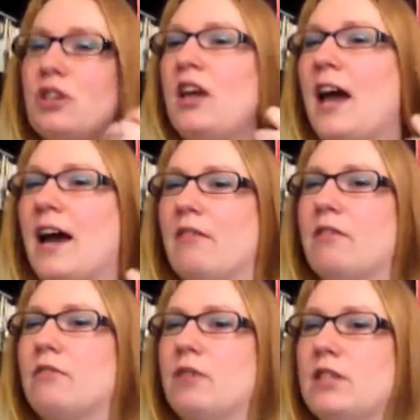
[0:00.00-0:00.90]
have,
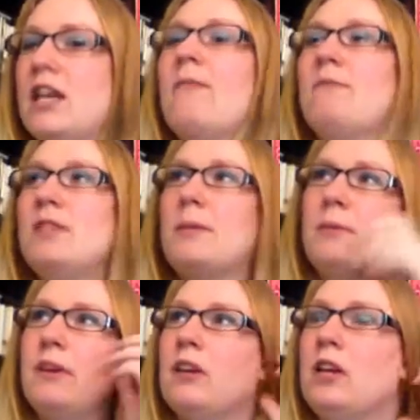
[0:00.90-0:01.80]
if we'd stopped for
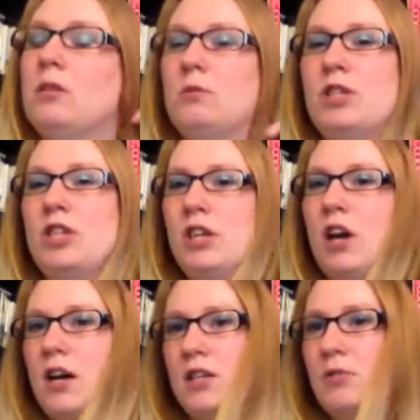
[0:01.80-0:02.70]
supper, we should have
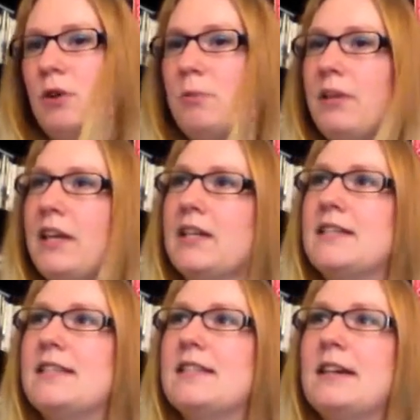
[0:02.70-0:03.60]
got to our
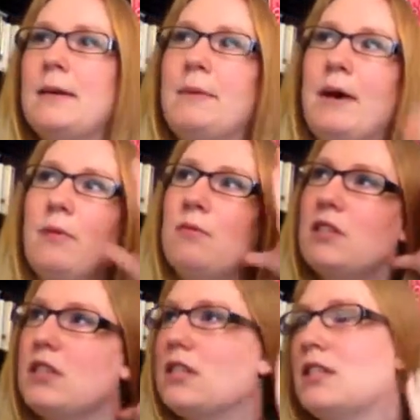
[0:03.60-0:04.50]
place
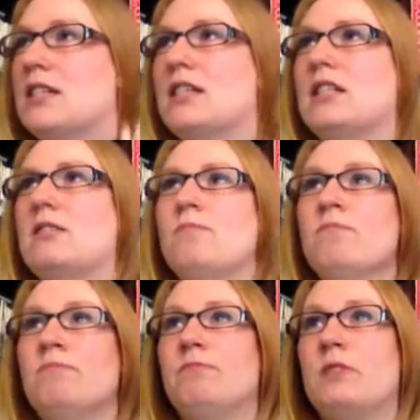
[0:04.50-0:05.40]
about
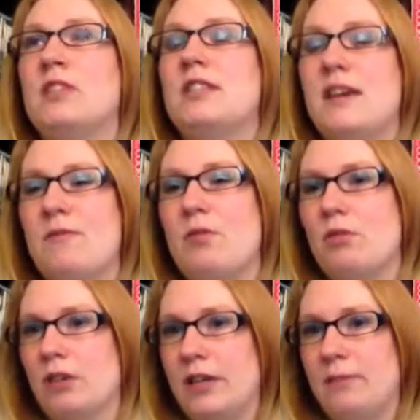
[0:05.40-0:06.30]

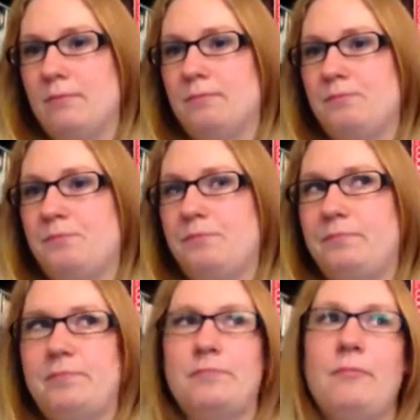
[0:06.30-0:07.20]
7:30.
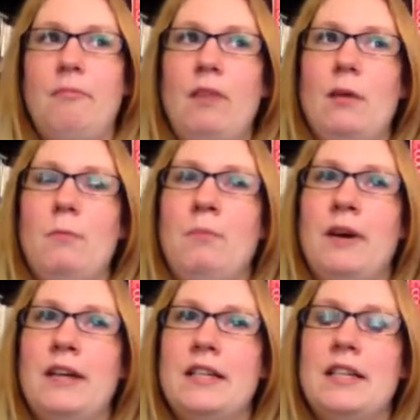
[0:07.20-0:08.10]

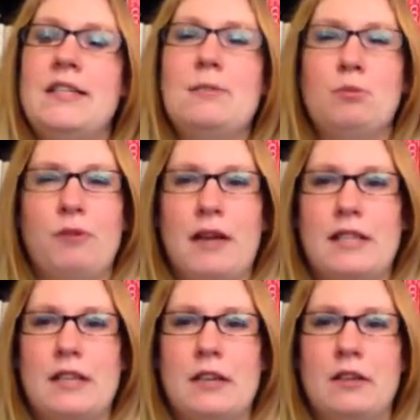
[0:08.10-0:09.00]
But he's a
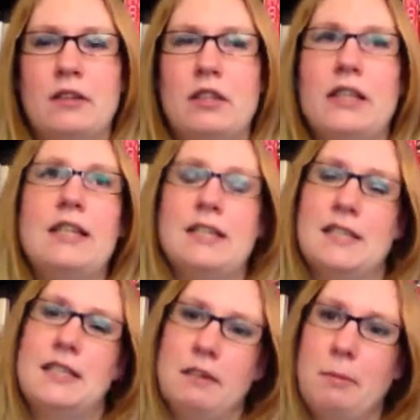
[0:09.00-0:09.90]
procrastinator, and he likes
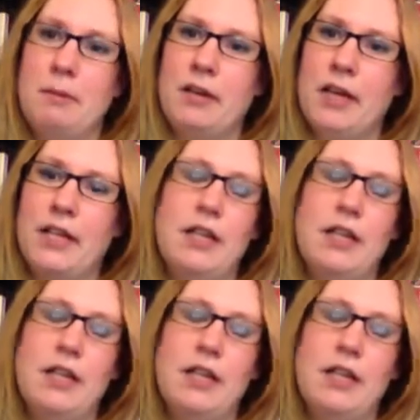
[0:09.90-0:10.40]
to stop a lot.